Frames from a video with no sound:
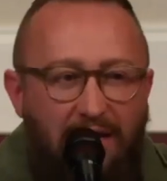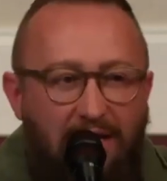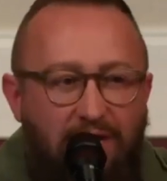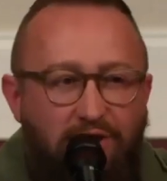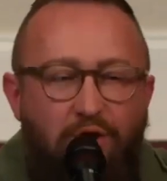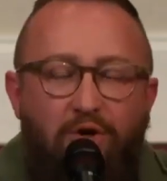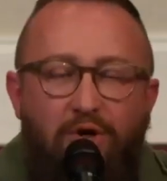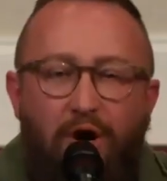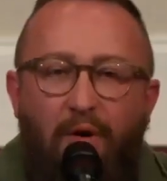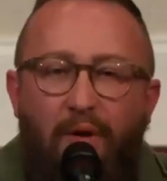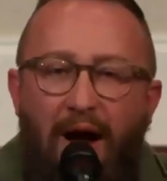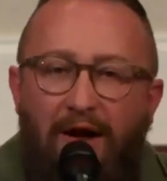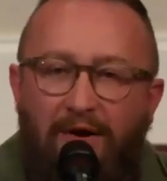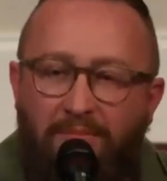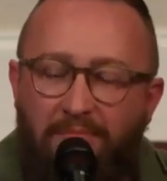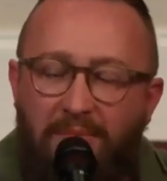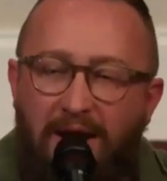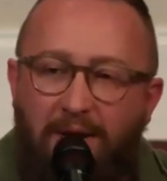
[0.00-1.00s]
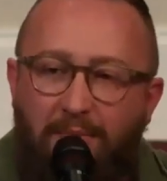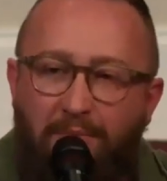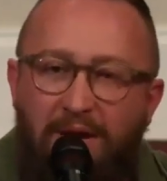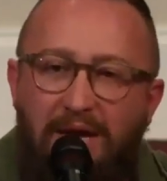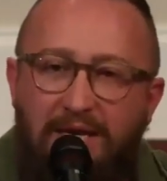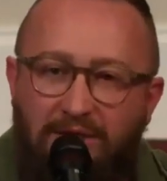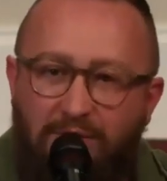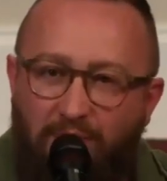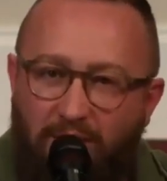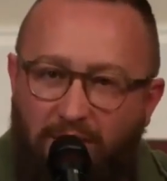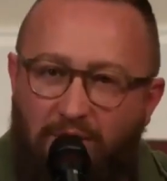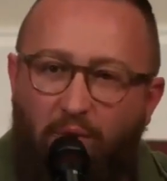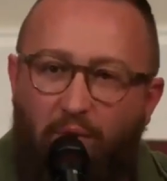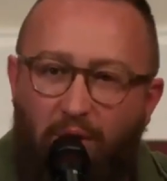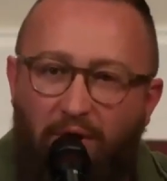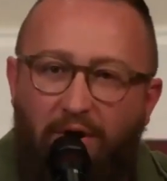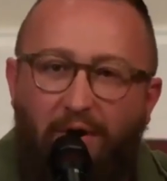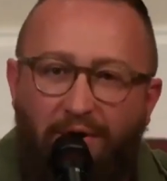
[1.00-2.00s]
So go out and make peace with the
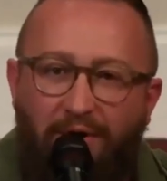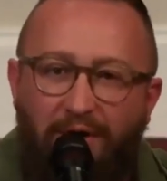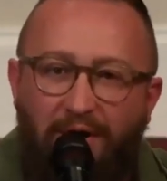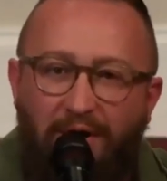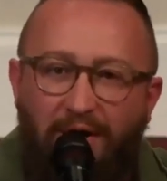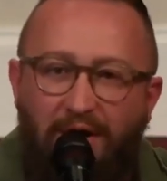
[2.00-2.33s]
world.